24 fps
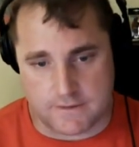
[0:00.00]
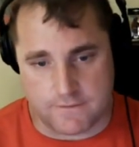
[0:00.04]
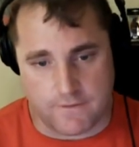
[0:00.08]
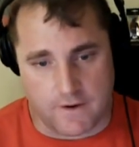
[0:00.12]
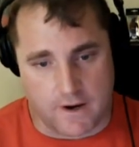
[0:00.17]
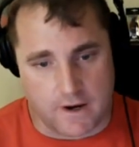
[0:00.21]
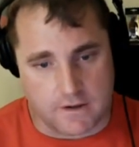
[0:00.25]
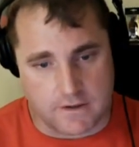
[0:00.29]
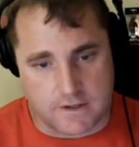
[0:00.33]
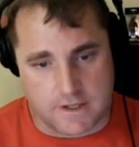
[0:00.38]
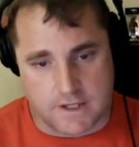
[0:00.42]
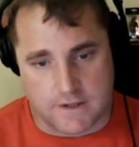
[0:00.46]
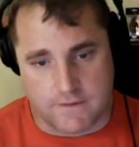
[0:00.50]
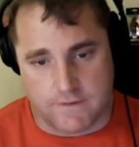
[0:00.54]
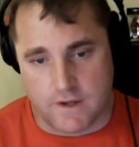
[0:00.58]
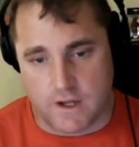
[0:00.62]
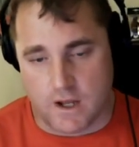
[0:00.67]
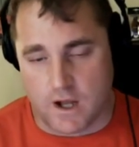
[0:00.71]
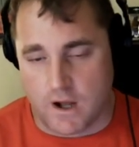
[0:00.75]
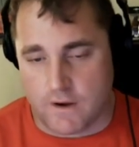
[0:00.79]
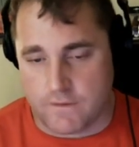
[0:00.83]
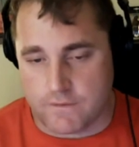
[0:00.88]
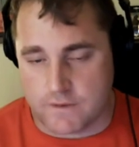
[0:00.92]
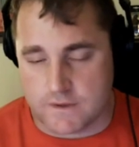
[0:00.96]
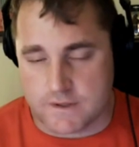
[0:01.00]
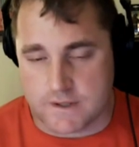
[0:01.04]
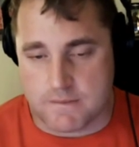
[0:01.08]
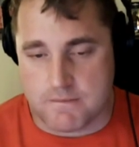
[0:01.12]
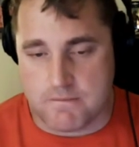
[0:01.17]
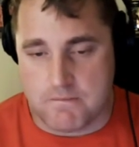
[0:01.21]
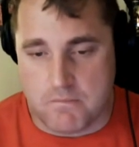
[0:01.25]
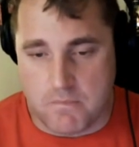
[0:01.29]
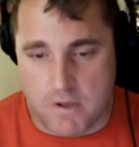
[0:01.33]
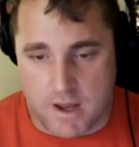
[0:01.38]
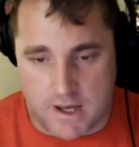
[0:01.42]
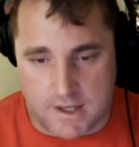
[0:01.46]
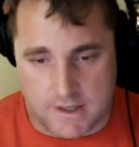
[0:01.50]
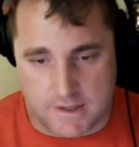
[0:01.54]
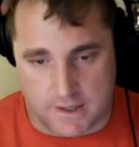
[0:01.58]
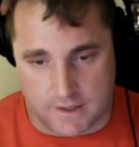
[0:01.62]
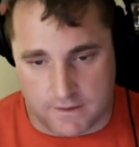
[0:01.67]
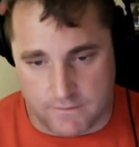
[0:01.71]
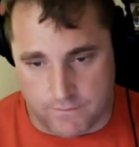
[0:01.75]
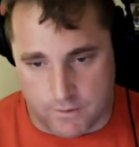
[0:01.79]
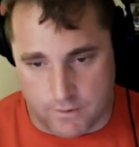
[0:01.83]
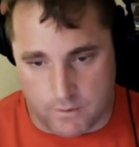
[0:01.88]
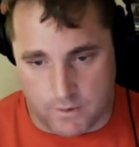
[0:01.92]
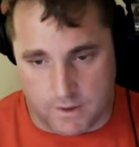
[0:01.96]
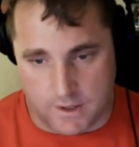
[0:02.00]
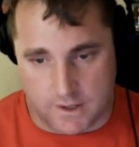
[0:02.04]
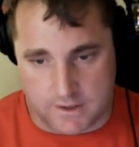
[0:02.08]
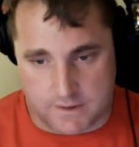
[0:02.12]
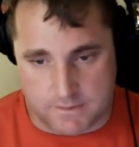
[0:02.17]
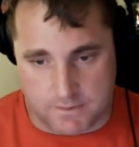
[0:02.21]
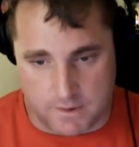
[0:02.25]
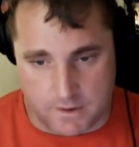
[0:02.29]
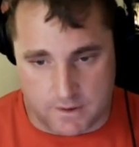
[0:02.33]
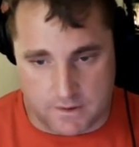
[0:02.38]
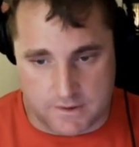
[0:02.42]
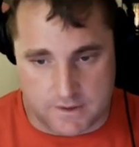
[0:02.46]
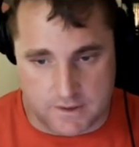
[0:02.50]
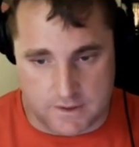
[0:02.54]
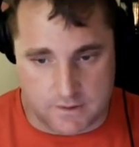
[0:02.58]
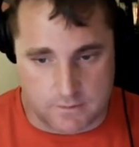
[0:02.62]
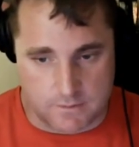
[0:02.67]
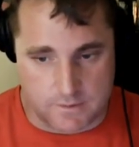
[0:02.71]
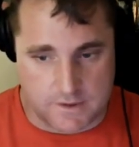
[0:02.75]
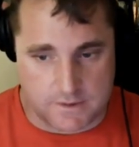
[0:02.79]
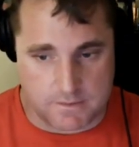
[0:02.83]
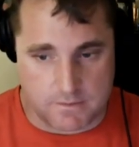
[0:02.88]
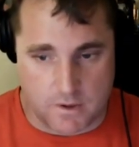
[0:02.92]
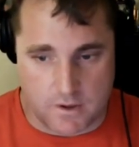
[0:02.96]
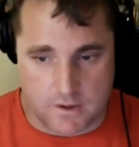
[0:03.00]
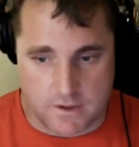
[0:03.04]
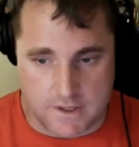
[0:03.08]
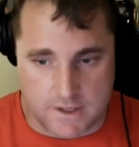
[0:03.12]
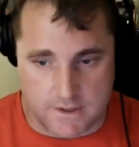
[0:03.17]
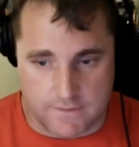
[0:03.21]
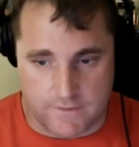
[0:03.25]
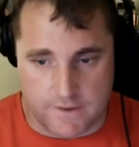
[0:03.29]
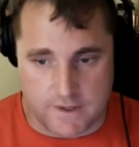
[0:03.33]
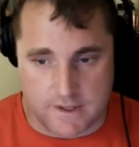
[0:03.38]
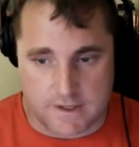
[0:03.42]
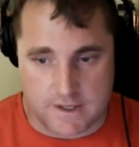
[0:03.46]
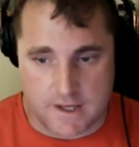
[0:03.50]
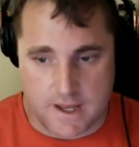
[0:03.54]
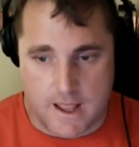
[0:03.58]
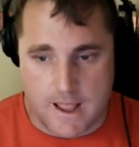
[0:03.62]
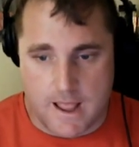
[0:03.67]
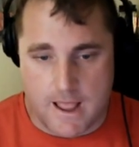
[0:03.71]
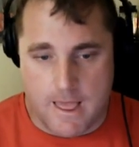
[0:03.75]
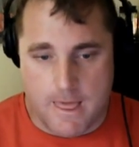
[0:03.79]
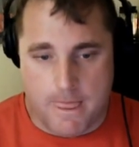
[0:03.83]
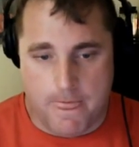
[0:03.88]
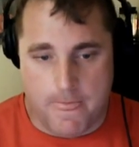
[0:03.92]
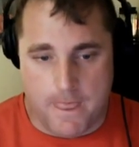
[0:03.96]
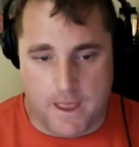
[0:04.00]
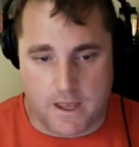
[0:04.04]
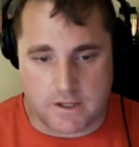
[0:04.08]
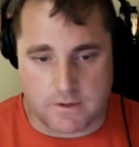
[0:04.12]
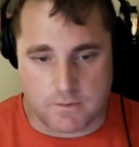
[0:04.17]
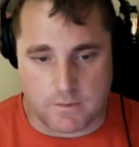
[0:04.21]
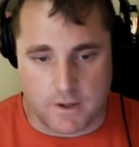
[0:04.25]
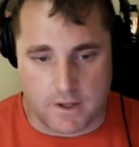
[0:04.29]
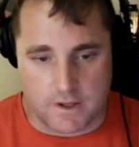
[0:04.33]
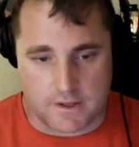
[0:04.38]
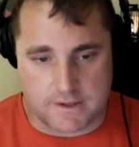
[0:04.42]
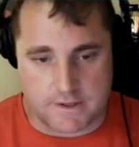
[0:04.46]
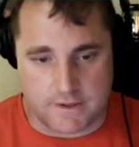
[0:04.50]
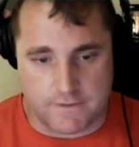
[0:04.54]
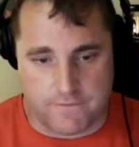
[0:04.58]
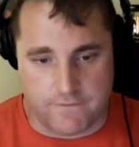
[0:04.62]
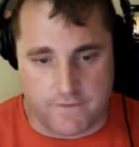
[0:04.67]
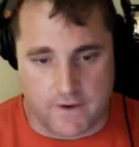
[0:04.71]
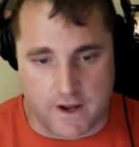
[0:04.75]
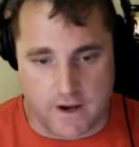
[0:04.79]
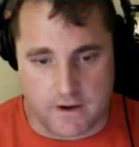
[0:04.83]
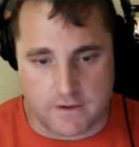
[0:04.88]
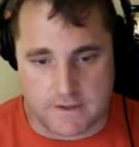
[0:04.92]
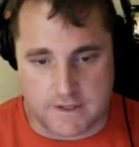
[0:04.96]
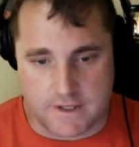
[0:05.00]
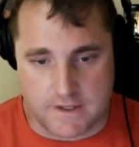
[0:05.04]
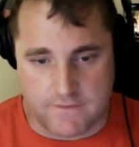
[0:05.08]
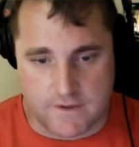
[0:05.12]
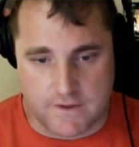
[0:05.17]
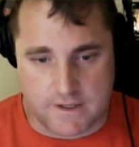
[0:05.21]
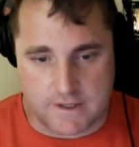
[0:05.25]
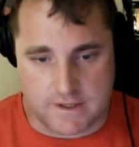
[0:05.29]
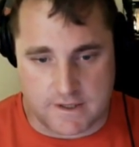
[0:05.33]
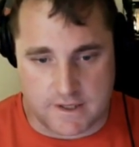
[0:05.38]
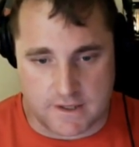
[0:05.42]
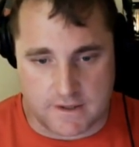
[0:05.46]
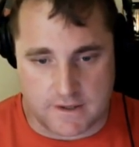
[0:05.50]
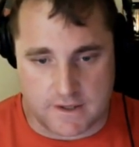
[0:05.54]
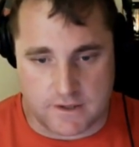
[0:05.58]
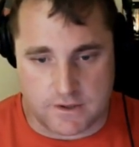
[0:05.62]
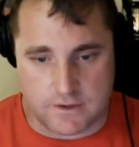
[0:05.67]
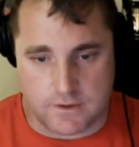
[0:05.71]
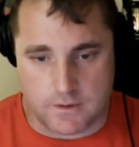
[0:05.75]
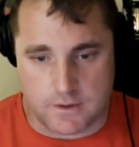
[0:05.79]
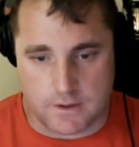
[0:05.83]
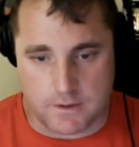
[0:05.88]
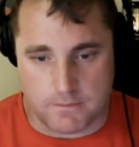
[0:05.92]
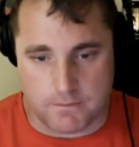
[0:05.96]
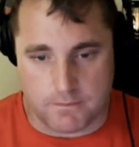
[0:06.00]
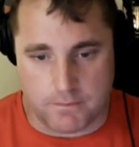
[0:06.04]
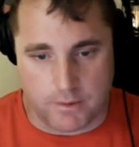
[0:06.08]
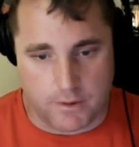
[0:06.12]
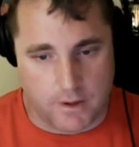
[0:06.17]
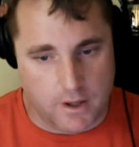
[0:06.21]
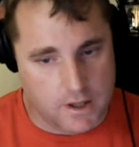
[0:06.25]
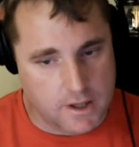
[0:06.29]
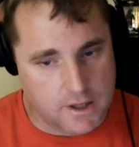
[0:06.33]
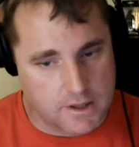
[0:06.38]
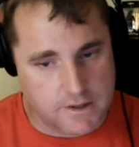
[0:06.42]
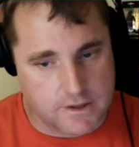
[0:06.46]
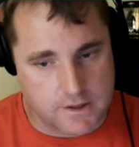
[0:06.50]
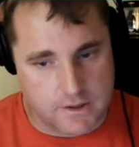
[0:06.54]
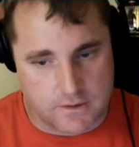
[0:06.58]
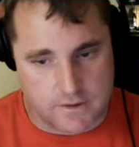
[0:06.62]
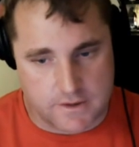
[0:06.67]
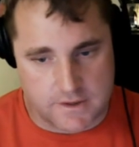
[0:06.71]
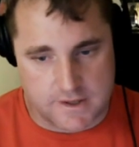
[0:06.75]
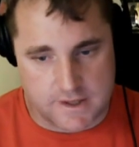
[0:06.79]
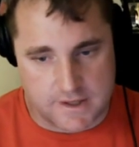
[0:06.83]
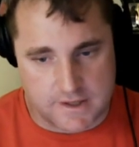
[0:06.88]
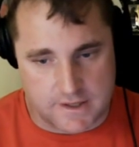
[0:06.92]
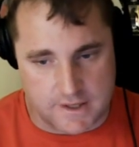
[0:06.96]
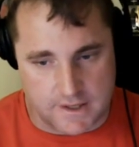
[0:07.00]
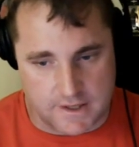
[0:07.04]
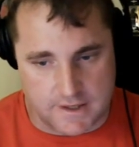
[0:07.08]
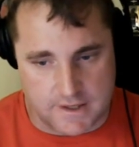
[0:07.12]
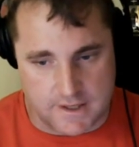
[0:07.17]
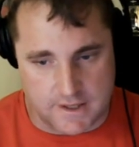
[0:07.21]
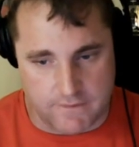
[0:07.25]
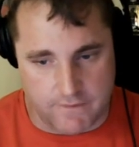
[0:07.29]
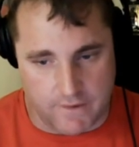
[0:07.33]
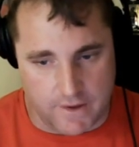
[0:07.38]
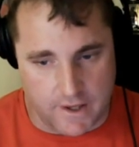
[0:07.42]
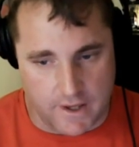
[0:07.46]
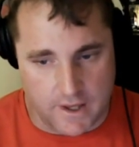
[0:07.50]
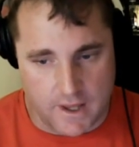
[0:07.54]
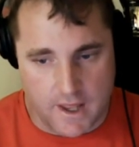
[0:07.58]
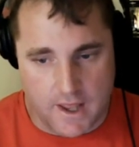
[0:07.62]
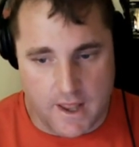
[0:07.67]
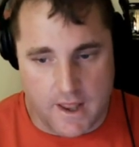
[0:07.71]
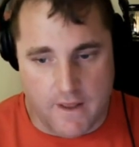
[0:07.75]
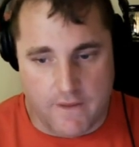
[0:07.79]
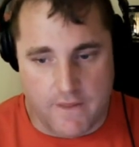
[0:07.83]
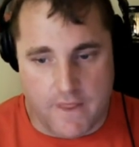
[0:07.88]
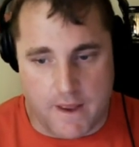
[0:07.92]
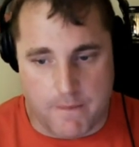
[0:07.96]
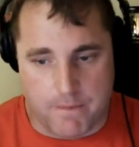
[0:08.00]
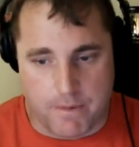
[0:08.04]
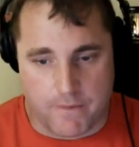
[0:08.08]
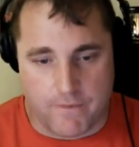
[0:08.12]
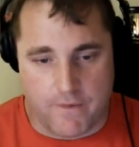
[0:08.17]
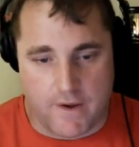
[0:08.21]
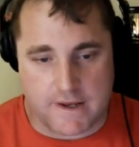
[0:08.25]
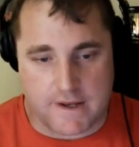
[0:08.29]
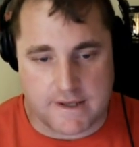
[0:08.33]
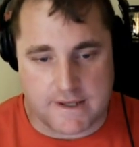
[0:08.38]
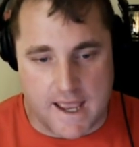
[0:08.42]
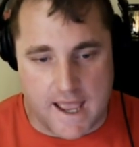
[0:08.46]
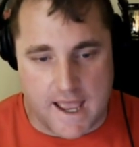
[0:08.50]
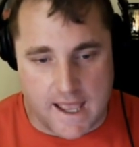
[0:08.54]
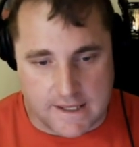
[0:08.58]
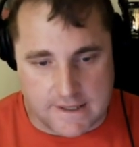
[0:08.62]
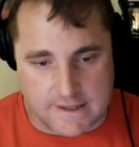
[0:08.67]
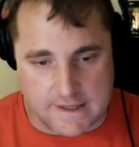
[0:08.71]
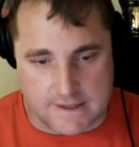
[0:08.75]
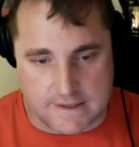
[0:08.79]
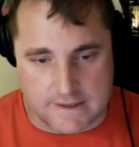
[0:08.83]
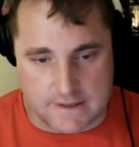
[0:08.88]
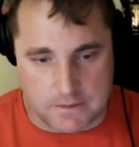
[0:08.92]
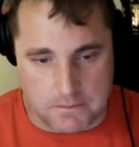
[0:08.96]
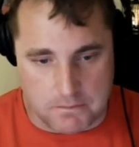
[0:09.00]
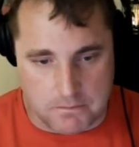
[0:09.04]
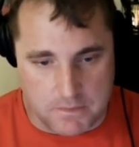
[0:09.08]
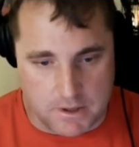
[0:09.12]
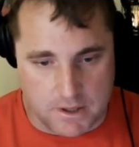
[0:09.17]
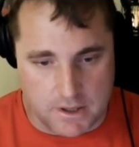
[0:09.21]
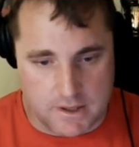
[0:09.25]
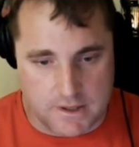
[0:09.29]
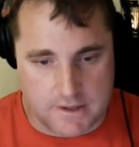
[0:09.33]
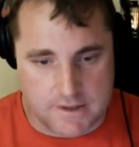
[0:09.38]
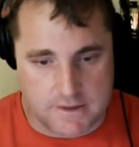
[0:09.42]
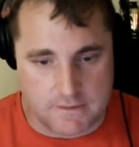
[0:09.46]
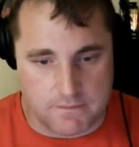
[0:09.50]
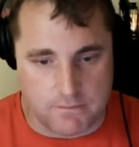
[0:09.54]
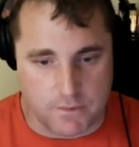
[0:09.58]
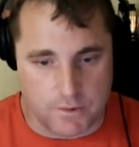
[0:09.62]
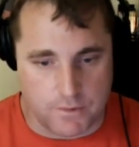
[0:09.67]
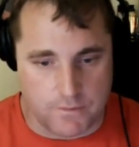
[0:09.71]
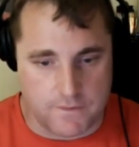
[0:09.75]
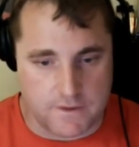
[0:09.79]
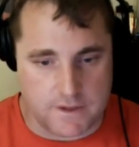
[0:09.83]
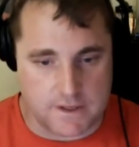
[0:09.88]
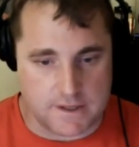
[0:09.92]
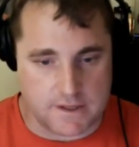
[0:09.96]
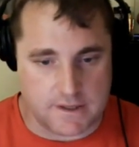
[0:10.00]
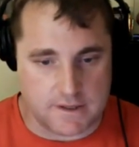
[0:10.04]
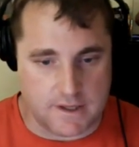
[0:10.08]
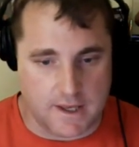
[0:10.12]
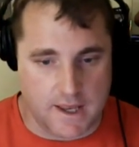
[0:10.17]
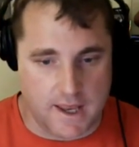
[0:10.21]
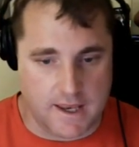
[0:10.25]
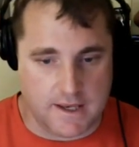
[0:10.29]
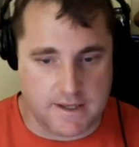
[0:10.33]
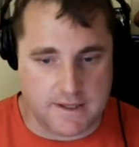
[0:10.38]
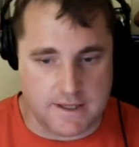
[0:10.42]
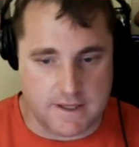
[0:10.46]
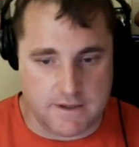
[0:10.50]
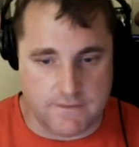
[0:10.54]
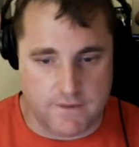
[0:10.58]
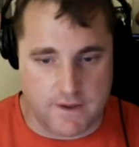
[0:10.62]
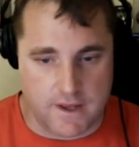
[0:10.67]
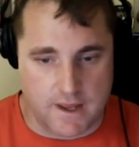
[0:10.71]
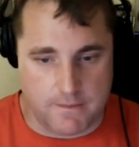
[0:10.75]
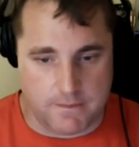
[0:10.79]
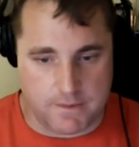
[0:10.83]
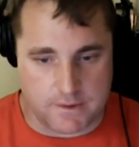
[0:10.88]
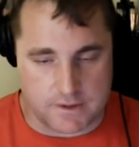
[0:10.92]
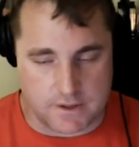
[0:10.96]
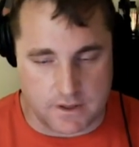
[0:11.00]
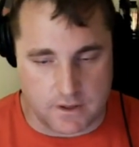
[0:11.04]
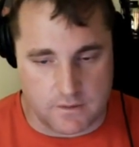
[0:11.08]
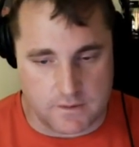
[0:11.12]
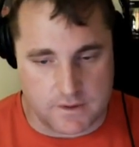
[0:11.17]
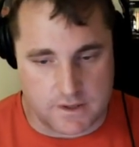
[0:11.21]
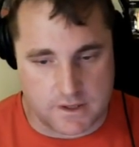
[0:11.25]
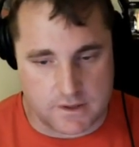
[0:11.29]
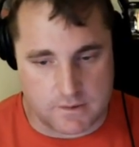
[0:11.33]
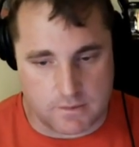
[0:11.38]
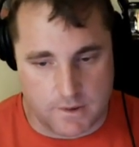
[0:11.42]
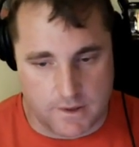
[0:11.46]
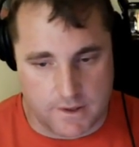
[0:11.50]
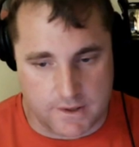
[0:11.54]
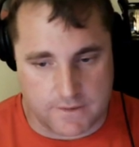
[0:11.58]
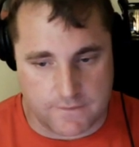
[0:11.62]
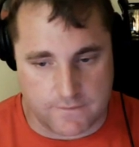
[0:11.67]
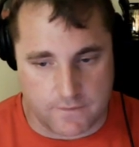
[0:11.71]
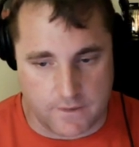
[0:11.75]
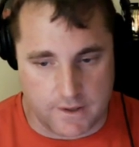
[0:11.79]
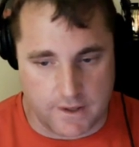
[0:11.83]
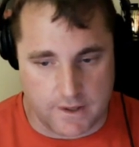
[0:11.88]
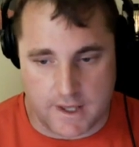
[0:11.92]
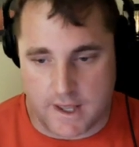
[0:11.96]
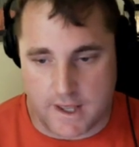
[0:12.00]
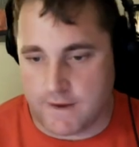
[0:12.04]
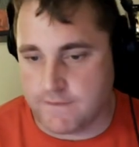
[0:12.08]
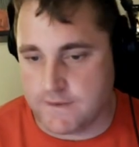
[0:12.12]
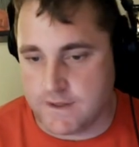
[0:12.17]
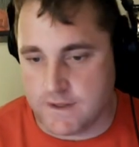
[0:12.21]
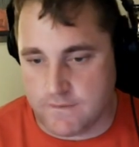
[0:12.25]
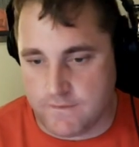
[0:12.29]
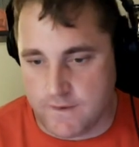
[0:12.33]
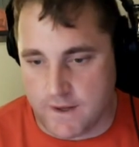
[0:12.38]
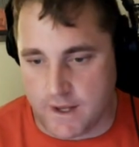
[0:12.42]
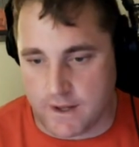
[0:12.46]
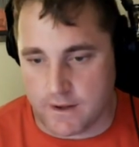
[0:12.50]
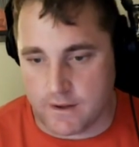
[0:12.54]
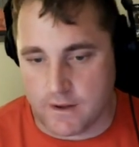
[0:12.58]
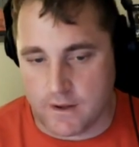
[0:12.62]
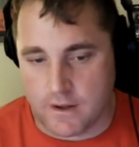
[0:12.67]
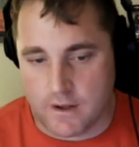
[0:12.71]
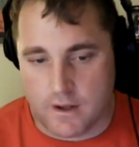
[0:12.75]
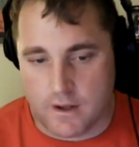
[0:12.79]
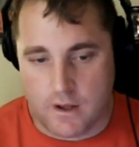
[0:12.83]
Fire TV offers amazing viewing experiences with smart TVs, as well as the Fire TV stick that you can plug into your existing TV that provides access to millions of movies and TV episodes, as well as free and live TV.